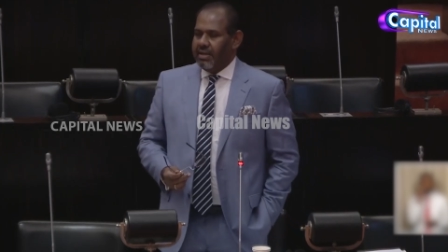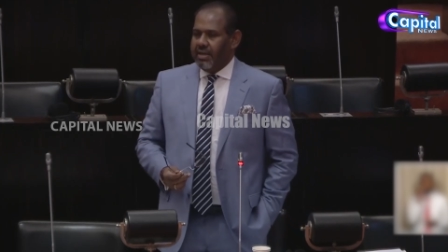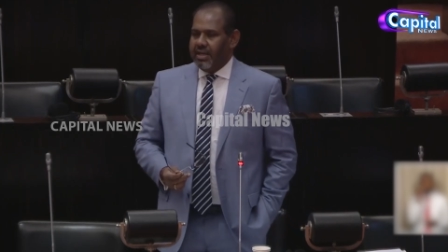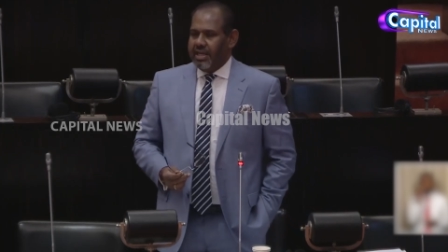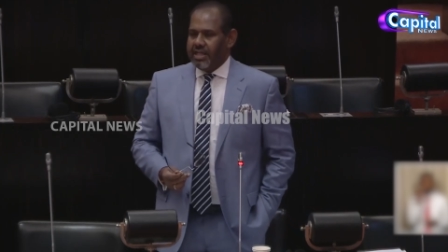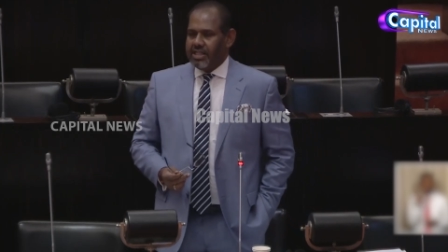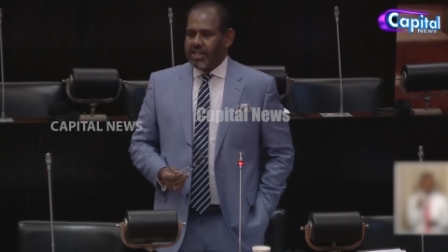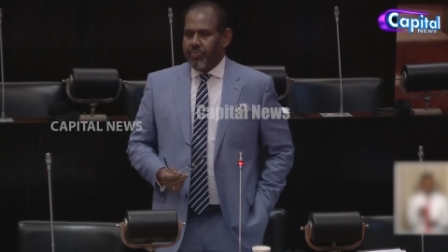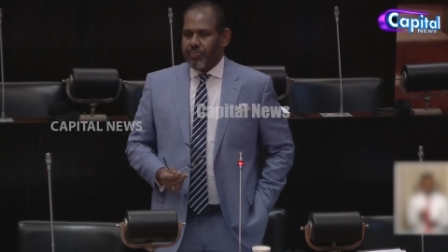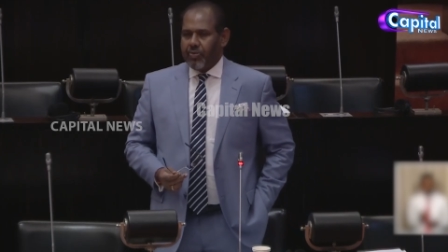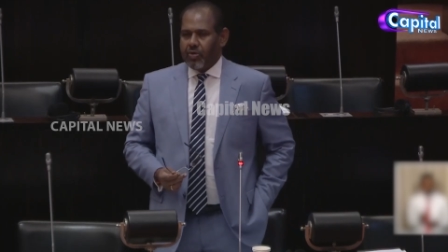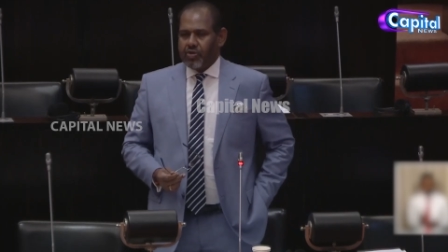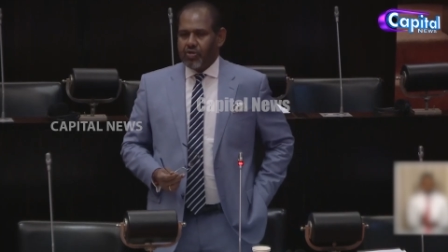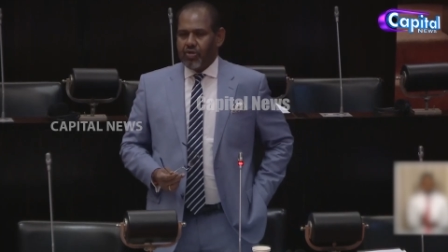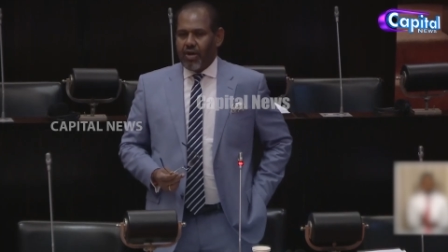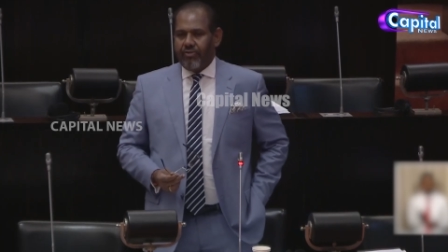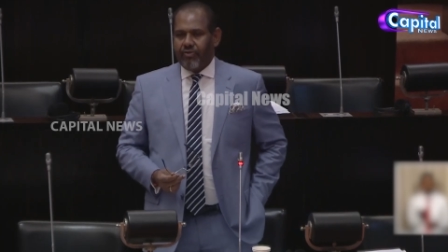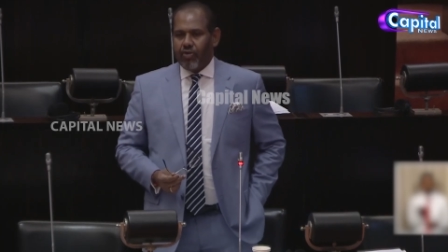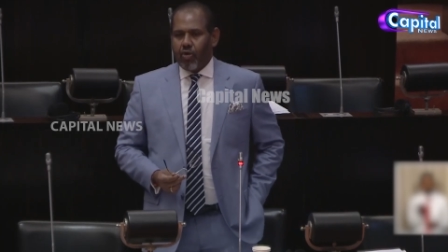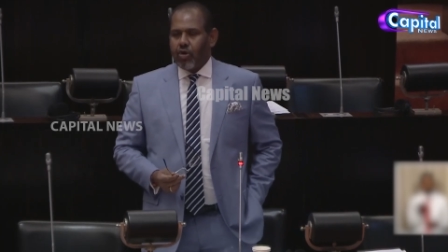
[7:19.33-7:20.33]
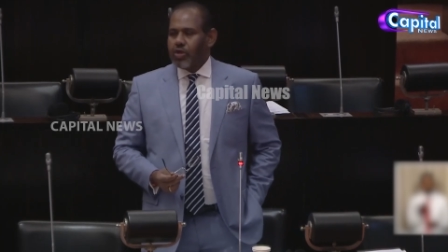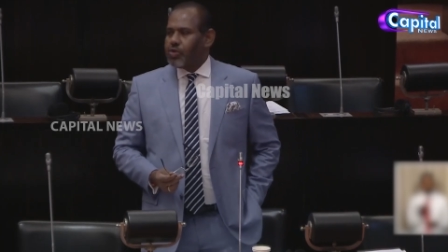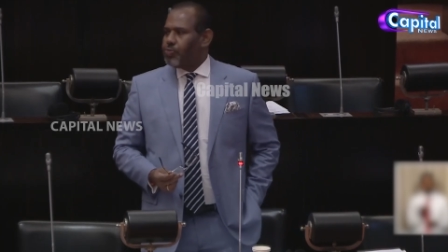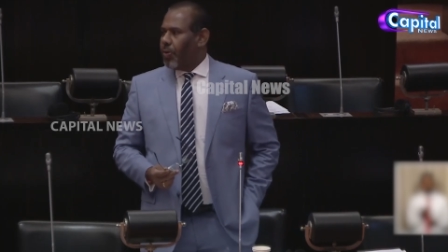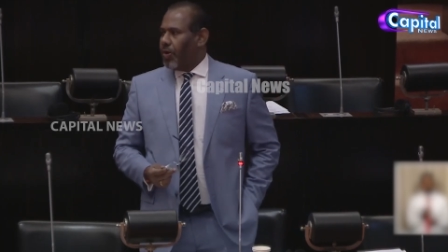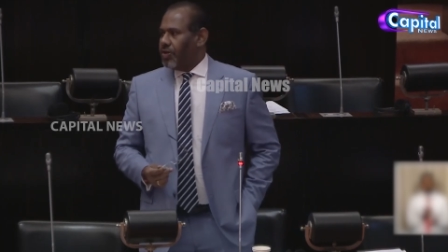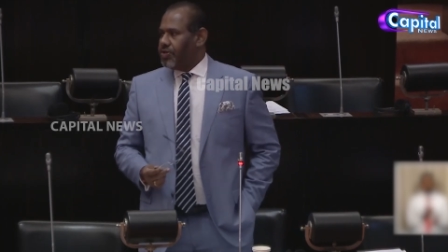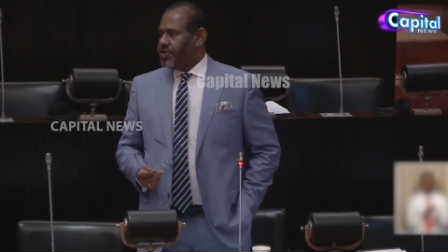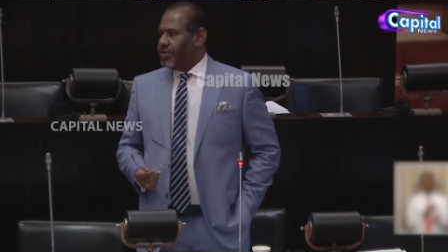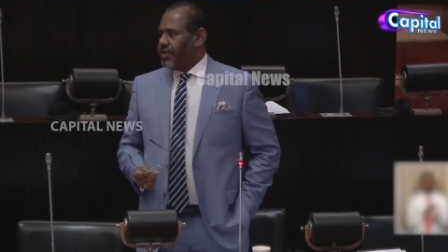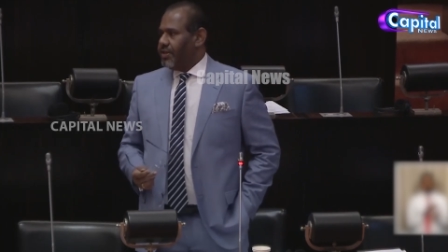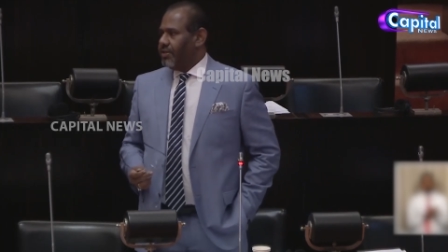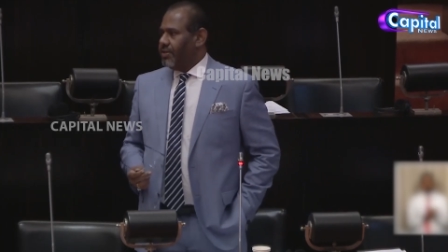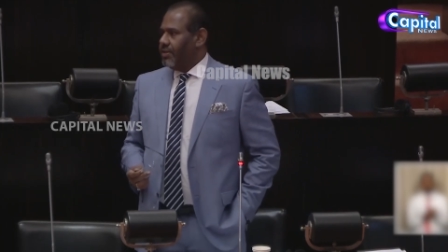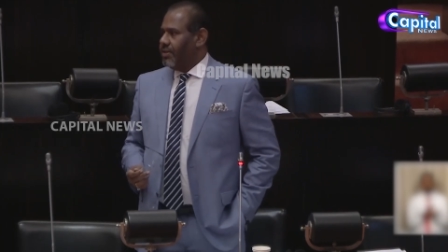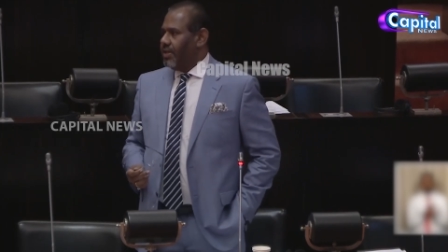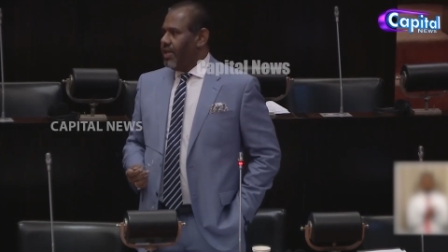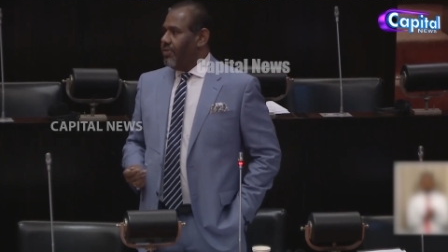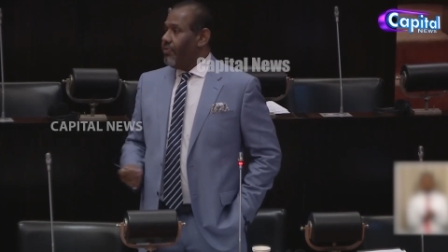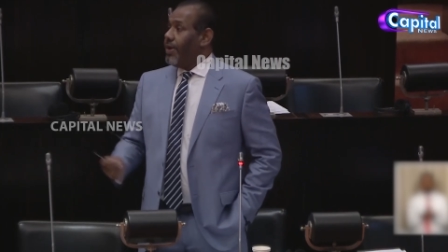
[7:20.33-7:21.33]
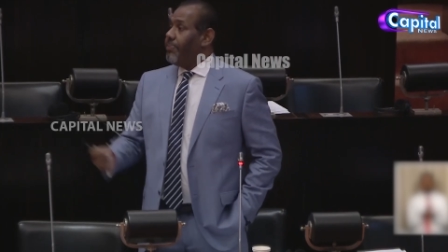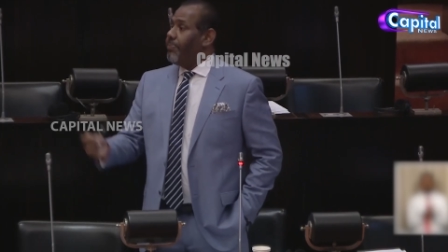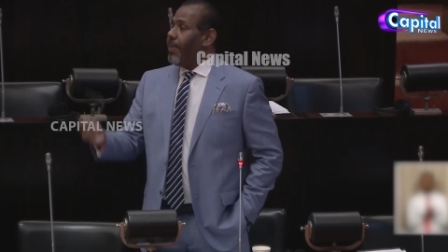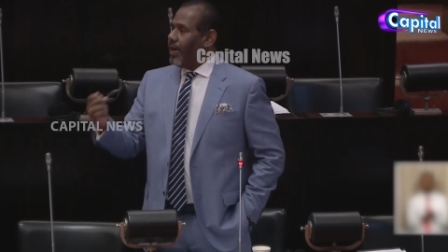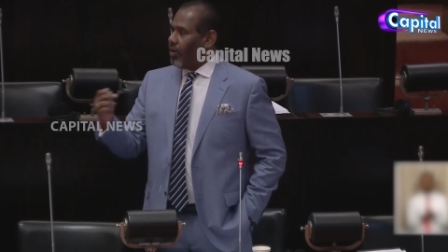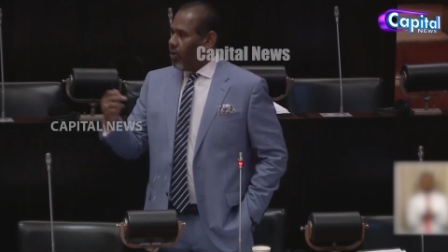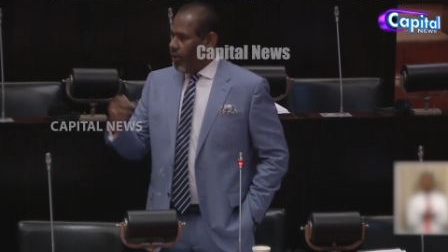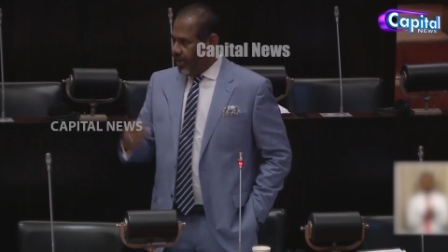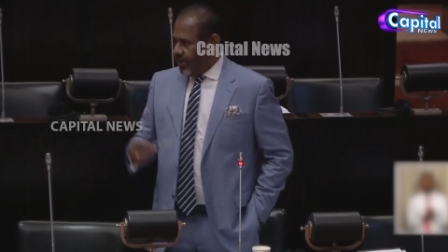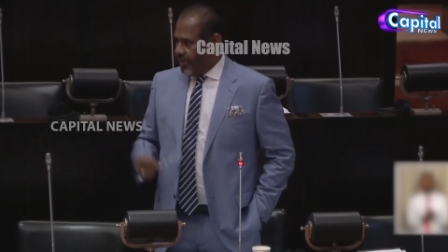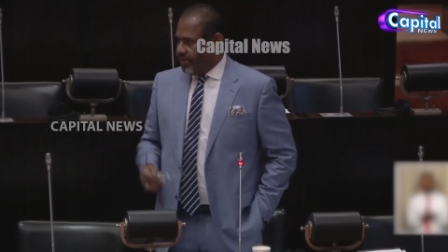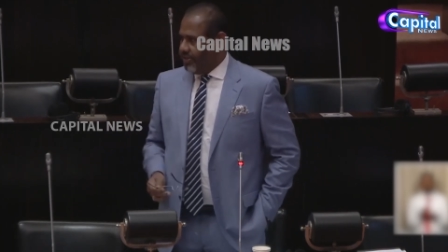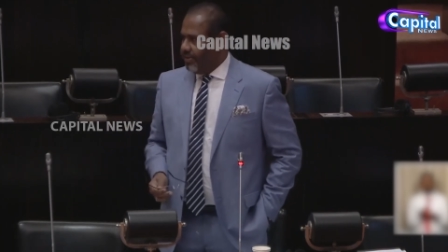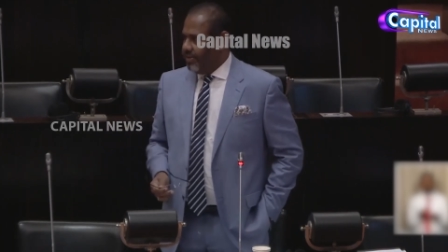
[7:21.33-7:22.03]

is supposed to have co-sponsored. He went back on it.